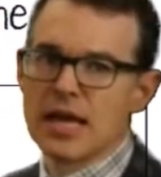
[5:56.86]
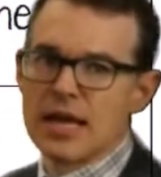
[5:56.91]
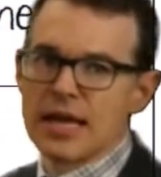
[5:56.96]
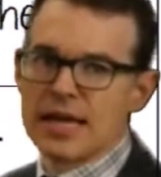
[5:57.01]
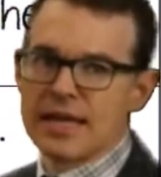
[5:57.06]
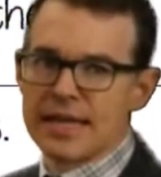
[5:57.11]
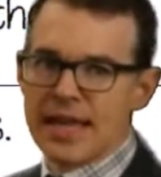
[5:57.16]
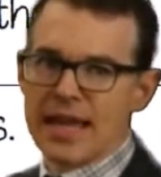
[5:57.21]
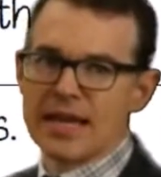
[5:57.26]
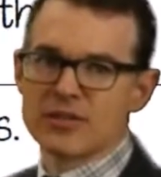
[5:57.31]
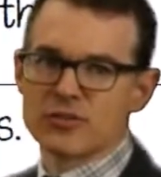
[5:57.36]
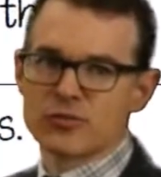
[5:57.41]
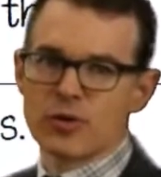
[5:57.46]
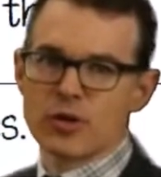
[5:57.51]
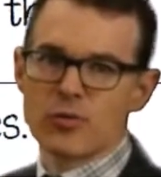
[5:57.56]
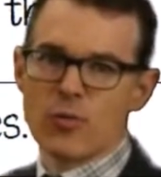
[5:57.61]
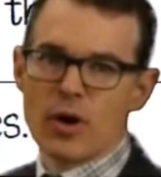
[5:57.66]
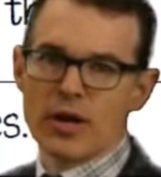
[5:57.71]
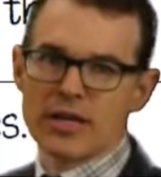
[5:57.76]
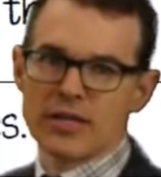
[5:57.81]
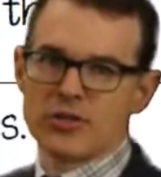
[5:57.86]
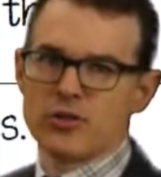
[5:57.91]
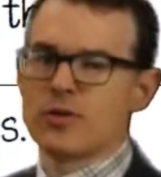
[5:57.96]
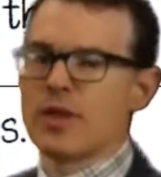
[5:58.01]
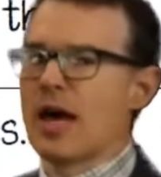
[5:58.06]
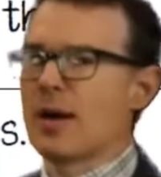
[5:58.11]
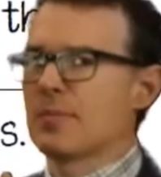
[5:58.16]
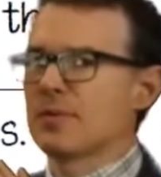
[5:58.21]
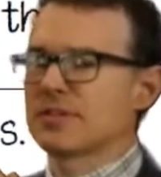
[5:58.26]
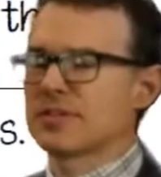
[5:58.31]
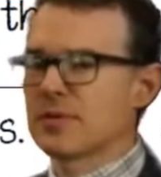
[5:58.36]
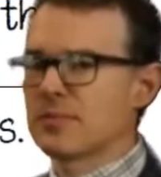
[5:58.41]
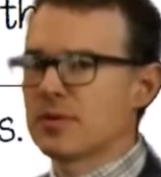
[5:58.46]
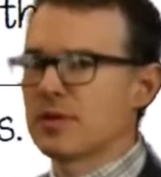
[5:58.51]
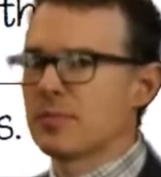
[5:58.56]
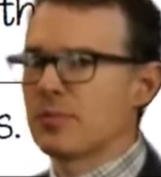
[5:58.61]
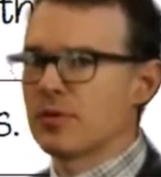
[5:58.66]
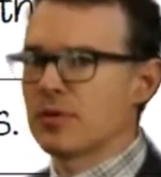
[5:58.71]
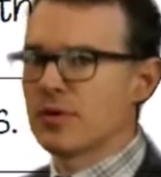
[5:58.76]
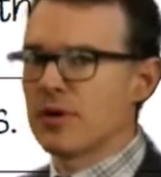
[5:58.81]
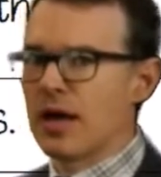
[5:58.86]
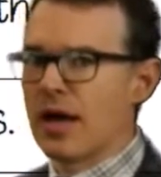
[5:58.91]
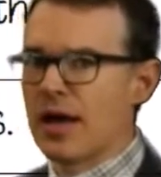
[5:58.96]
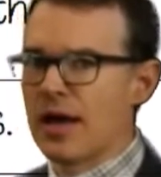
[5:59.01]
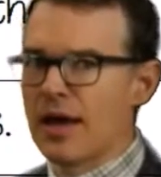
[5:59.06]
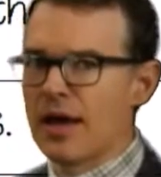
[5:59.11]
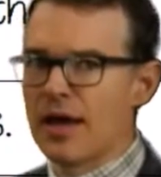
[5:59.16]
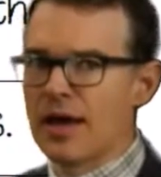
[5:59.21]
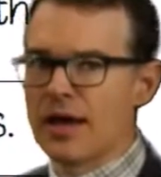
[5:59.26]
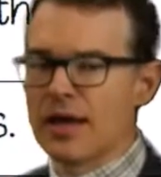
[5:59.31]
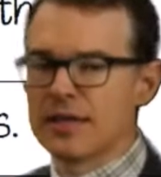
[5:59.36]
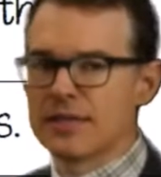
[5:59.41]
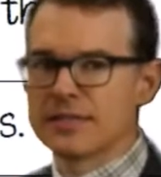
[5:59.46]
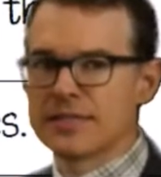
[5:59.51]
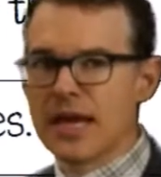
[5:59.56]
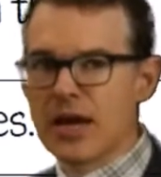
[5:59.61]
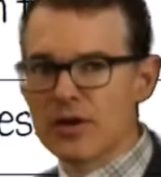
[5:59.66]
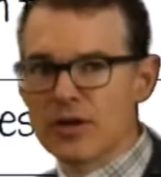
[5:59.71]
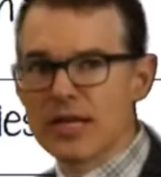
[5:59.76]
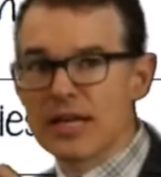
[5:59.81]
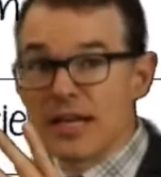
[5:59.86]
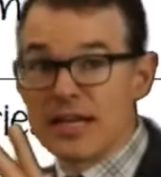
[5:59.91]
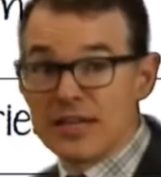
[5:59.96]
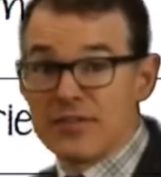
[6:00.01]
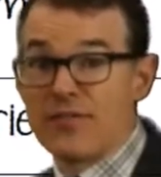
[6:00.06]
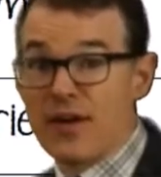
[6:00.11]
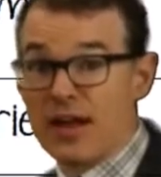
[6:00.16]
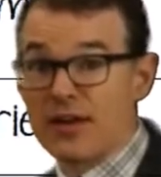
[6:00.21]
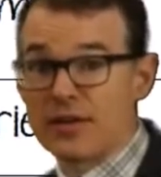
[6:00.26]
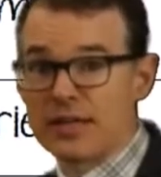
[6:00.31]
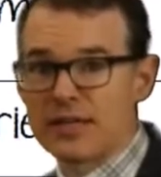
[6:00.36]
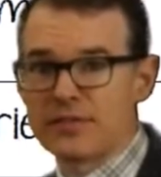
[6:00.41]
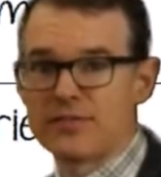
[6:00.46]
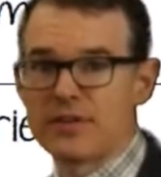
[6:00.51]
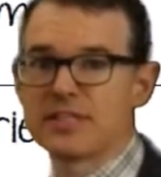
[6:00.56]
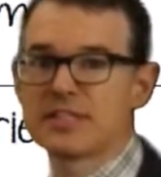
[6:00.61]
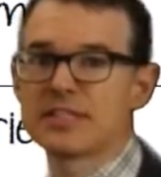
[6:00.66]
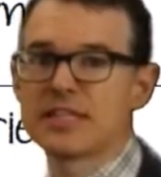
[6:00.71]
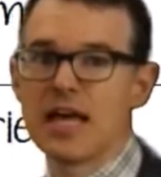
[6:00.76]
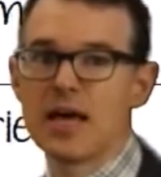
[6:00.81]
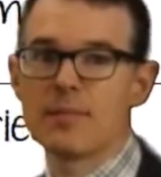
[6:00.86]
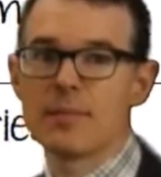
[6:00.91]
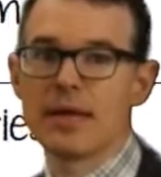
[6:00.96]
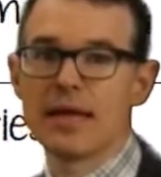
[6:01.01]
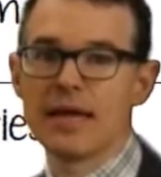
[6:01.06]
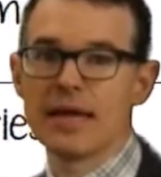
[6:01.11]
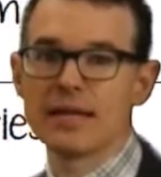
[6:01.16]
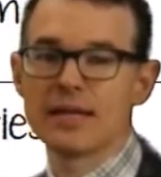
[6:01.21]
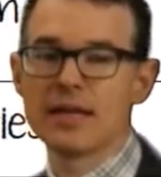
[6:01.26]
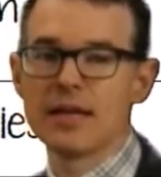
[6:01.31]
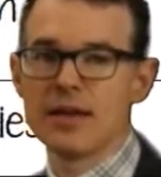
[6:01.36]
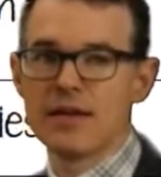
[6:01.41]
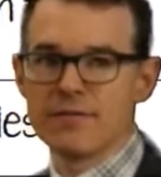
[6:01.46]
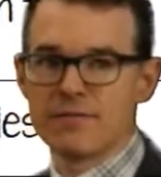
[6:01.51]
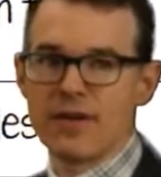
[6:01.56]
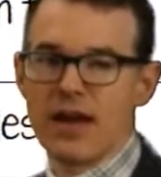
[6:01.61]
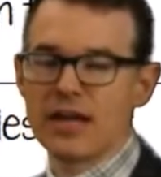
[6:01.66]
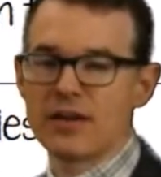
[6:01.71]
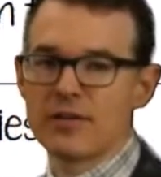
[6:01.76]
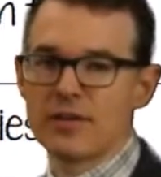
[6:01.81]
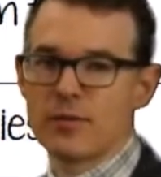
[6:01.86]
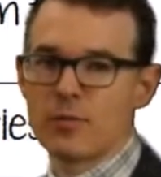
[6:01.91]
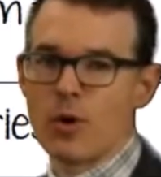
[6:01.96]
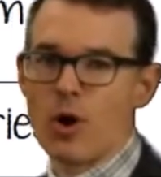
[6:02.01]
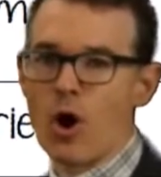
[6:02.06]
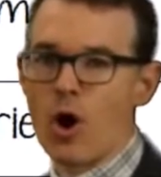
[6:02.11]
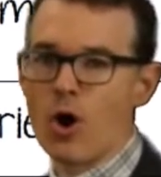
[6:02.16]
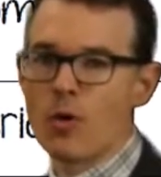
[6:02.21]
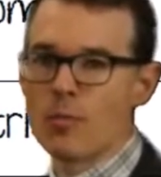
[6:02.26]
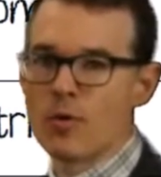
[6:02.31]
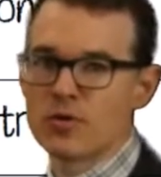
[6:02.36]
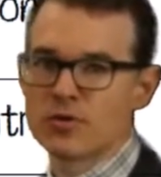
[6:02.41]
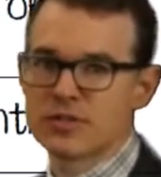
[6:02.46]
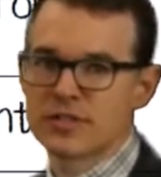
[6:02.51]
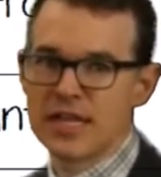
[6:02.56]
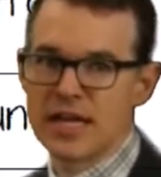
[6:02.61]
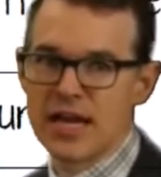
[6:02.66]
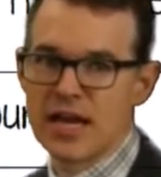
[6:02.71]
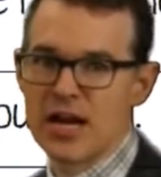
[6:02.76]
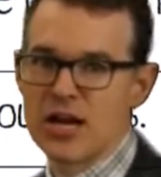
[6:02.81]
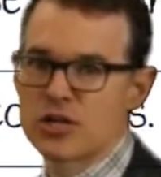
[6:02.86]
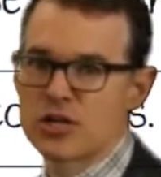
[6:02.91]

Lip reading: Gates really wanted to do that, but some people doubting, and he finally convinced them, and finally they were almost there